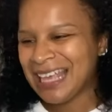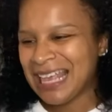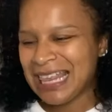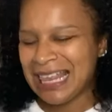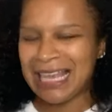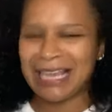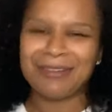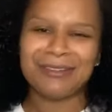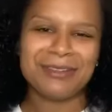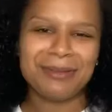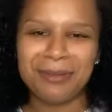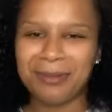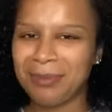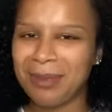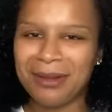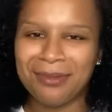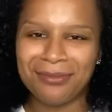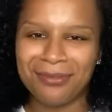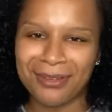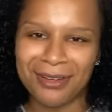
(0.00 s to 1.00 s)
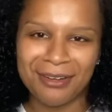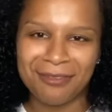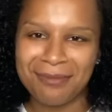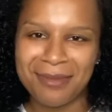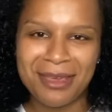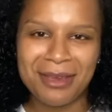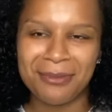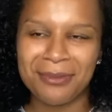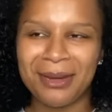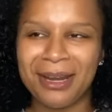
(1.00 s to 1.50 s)
like if someone made fun of
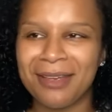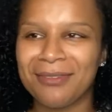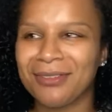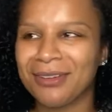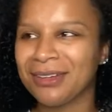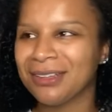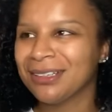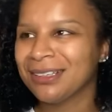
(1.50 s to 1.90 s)
me or whatever,